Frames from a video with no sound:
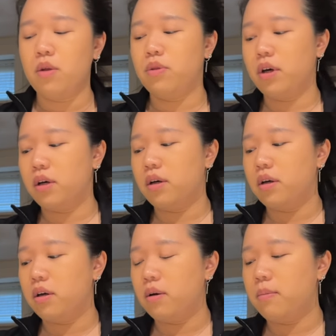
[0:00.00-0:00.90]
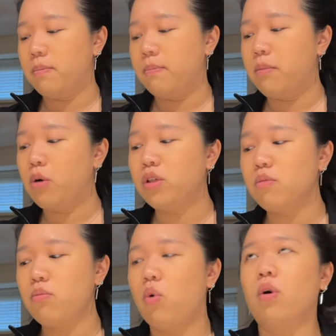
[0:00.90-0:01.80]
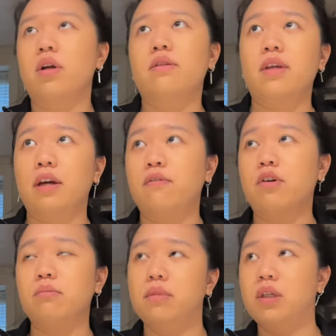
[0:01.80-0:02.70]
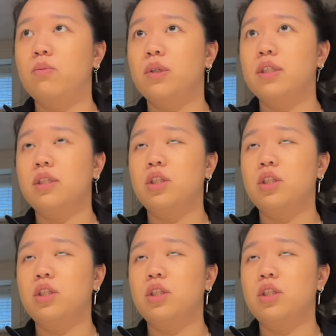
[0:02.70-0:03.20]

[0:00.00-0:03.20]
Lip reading: The most important thing for me was